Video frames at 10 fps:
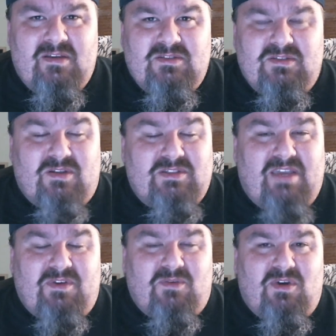So
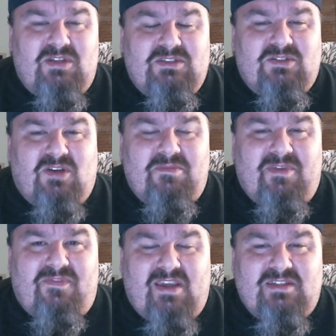Xavier Woods is going to
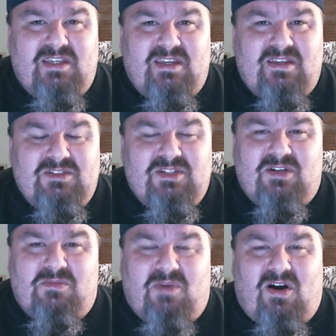be facing
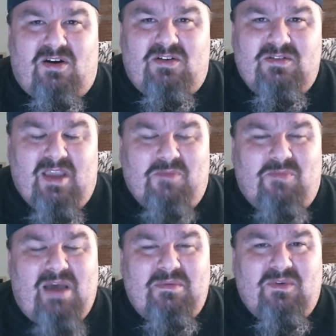Jinder Mahal, and
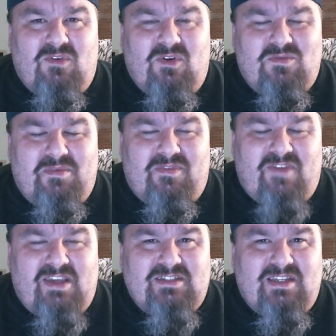Bobby Roode will be
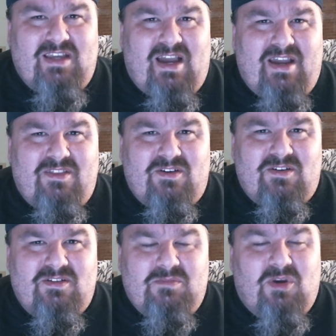facing
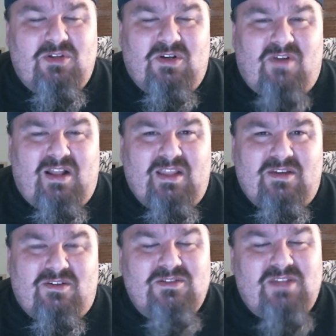either Mojo
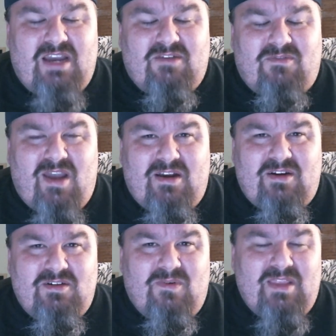Rawley or Zack
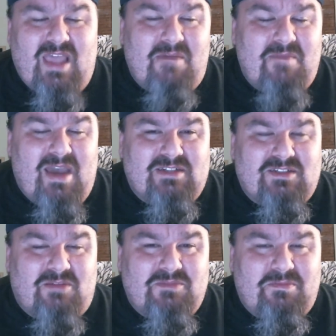Ryder when that
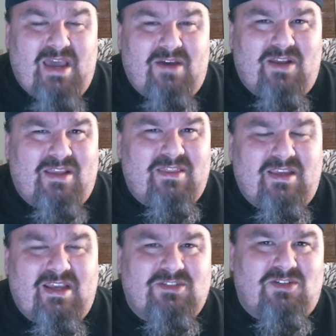match comes about. I
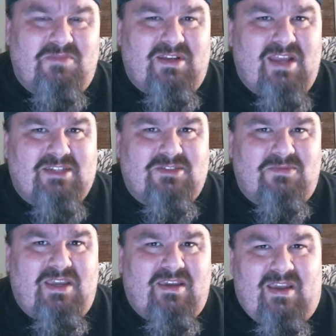think that's going to be next
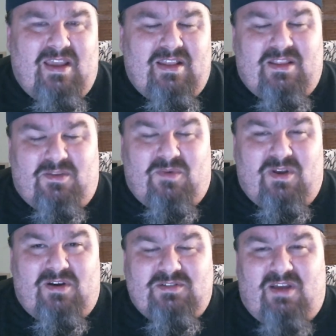week. And then the
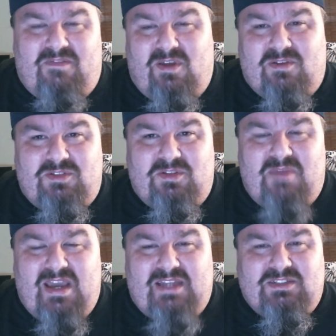winner of those two
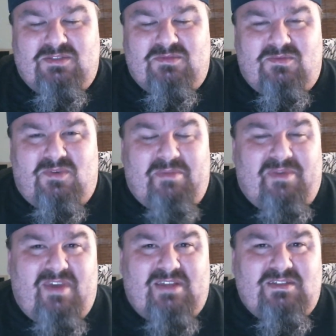matches will
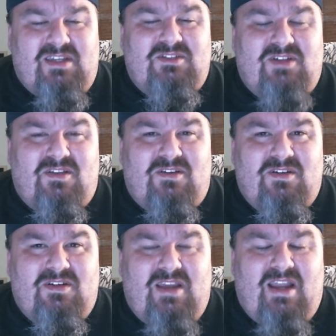be facing each
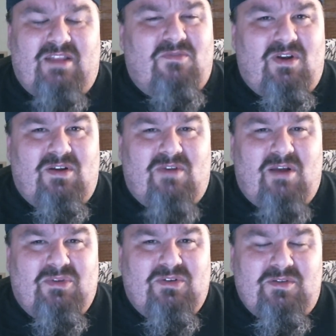other at the Royal
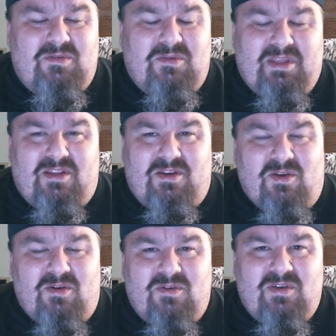Rumble to be the
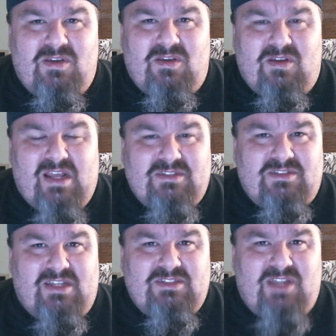new United
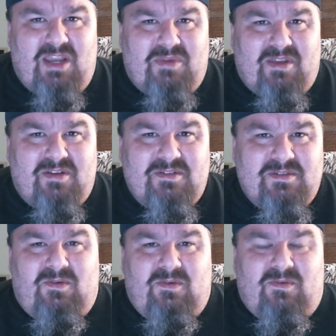States champion.
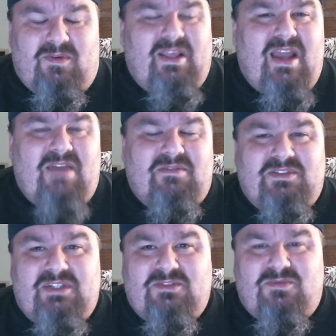We then have a
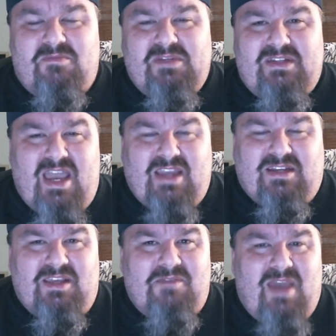six-woman tag
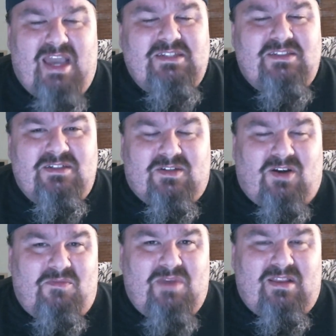team match.
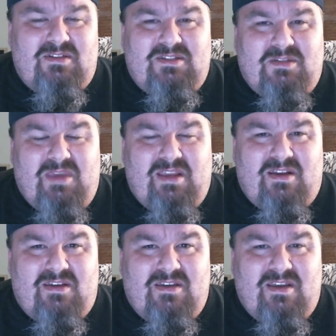Carmella,
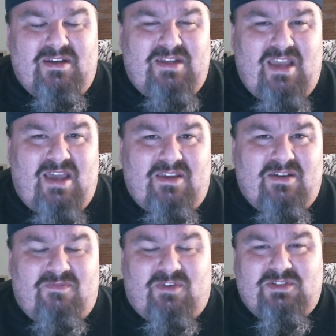Tamina, and
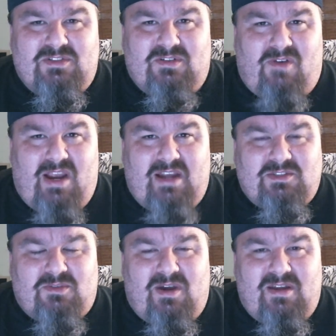Natalya versus the Riot
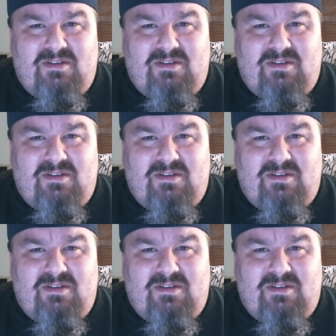Squad.